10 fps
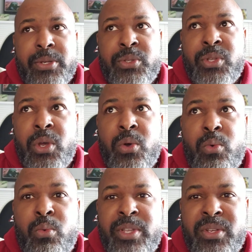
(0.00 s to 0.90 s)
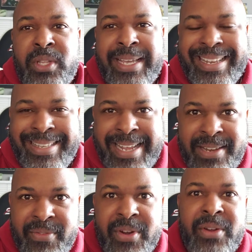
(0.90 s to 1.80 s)
So when you look at
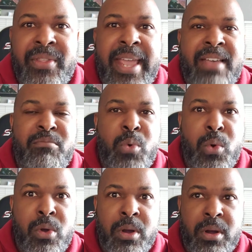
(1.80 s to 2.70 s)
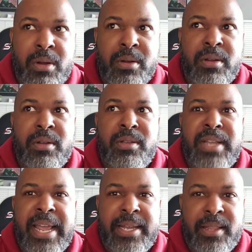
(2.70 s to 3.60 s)
Denver, they have more
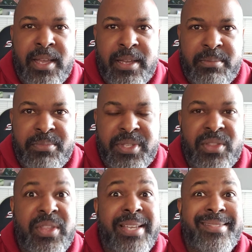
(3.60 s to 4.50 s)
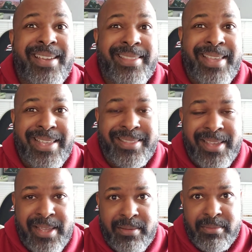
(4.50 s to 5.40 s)
nightclubs and things like that
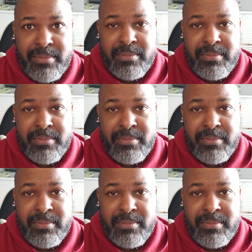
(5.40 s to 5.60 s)
than